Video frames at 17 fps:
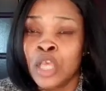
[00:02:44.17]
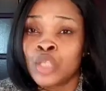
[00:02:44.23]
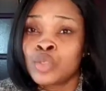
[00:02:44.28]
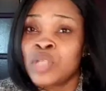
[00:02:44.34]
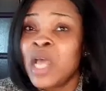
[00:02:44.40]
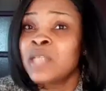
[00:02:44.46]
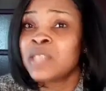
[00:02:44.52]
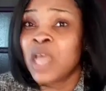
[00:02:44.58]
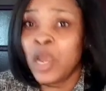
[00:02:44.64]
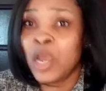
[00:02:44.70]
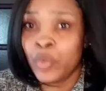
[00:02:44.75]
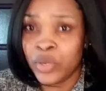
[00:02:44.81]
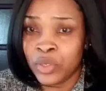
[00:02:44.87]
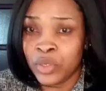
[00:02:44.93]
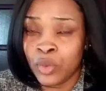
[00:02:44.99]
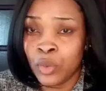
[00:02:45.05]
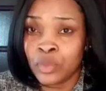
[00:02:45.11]
So that's how
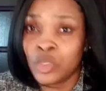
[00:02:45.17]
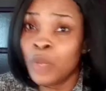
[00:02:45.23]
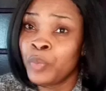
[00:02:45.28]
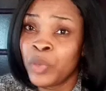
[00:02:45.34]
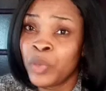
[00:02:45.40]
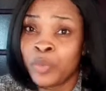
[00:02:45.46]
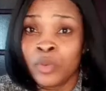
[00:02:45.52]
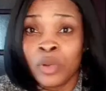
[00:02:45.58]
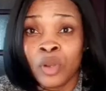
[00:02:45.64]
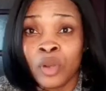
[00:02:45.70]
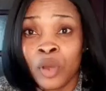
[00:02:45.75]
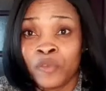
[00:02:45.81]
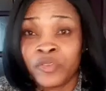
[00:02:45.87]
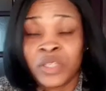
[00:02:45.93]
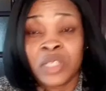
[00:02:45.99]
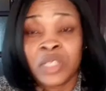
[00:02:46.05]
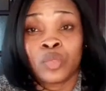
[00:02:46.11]
it goes. Some people
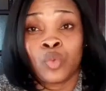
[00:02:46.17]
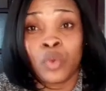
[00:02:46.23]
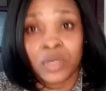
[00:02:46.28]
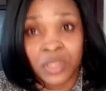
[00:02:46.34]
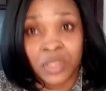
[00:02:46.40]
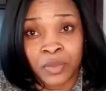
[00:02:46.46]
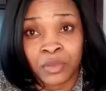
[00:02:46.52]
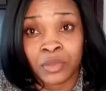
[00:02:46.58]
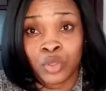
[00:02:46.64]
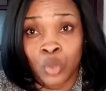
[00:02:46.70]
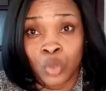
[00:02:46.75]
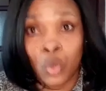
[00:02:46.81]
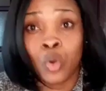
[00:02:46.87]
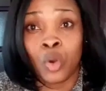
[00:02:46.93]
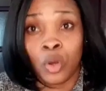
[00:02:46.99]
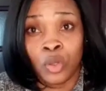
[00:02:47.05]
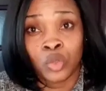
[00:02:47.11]
love this
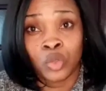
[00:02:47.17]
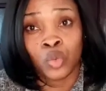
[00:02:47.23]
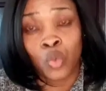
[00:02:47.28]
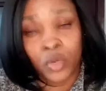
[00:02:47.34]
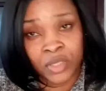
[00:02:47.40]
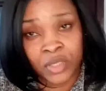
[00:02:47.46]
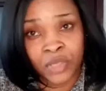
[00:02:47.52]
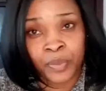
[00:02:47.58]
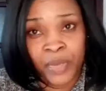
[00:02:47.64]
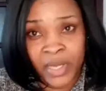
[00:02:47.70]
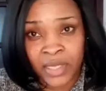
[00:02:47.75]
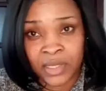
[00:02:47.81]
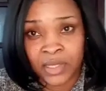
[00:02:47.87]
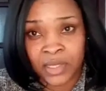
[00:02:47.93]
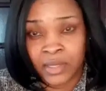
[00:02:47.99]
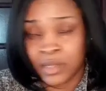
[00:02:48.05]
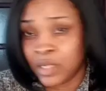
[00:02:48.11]
so-called worst
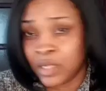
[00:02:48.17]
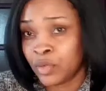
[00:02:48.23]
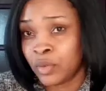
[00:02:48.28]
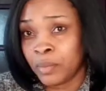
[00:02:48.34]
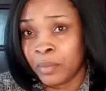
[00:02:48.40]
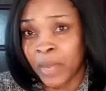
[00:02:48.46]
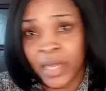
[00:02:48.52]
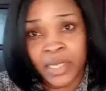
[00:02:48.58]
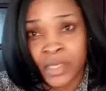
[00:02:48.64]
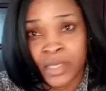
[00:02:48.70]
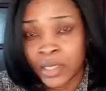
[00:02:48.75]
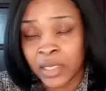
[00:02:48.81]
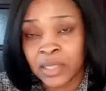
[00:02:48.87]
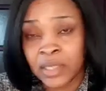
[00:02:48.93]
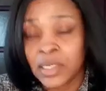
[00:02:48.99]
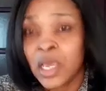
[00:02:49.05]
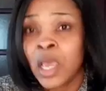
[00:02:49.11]
places. They don't mind
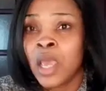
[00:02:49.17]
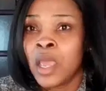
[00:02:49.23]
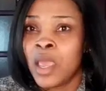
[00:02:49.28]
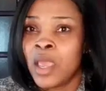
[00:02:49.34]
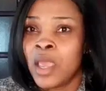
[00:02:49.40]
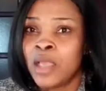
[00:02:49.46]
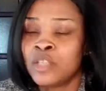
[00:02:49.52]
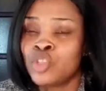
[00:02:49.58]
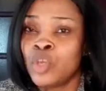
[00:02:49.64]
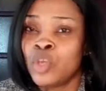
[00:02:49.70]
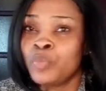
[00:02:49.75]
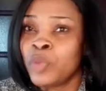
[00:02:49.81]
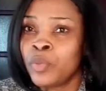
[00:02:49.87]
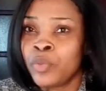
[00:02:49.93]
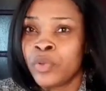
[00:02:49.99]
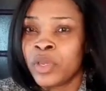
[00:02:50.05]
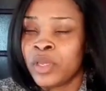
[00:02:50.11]
it. And some
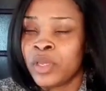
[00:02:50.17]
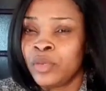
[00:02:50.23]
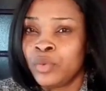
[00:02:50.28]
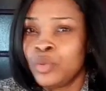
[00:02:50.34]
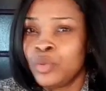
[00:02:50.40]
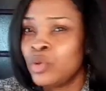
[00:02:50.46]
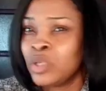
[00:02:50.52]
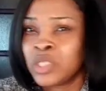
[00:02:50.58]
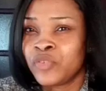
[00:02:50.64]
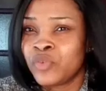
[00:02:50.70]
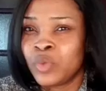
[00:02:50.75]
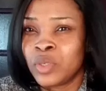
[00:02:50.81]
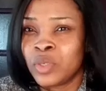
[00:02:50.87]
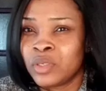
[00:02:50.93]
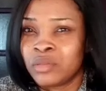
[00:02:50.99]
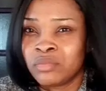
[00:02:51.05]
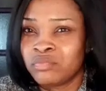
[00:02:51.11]
people do not even
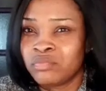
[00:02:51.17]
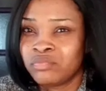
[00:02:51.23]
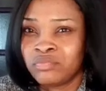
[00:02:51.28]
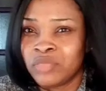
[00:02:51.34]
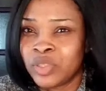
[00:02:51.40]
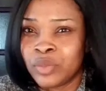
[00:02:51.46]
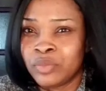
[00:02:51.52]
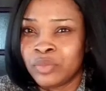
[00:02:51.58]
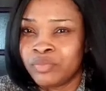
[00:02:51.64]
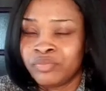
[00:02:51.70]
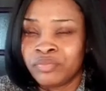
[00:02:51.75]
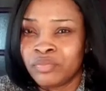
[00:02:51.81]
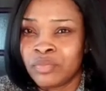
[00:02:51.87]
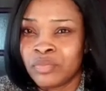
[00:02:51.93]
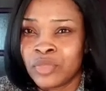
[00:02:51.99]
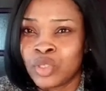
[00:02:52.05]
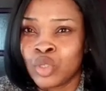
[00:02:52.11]
want to,
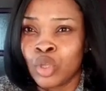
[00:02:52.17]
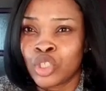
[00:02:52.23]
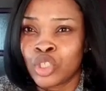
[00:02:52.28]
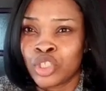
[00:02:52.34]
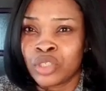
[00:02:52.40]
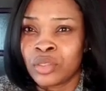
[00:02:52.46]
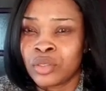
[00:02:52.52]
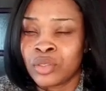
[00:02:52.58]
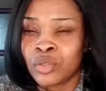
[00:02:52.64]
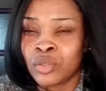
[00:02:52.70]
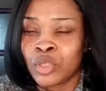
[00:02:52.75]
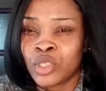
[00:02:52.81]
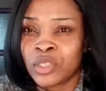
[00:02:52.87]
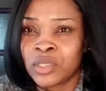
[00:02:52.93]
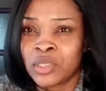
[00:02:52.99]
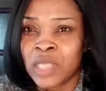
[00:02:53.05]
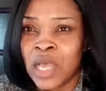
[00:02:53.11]
touch
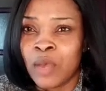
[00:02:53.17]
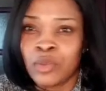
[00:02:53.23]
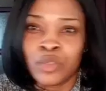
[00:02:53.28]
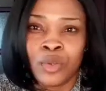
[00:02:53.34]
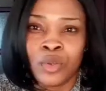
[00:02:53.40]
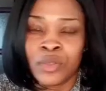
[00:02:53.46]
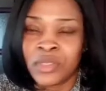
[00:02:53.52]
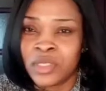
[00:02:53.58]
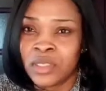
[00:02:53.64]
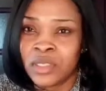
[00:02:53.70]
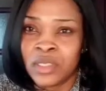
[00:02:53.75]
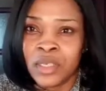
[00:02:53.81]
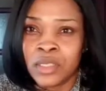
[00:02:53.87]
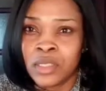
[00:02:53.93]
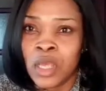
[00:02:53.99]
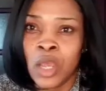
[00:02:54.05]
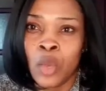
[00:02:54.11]
such towns or
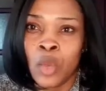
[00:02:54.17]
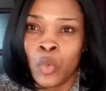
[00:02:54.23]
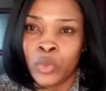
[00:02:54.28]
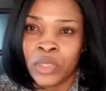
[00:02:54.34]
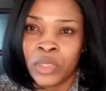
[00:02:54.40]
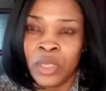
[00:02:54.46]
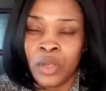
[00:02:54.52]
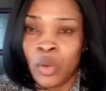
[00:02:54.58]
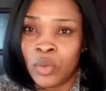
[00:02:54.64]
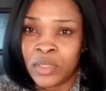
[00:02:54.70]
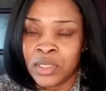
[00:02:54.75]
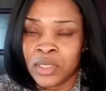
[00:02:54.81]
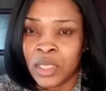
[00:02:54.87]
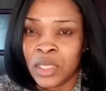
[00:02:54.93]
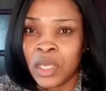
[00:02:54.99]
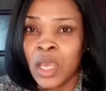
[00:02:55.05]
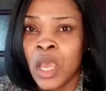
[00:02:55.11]
cities with a long
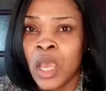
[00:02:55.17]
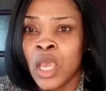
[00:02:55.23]
stick.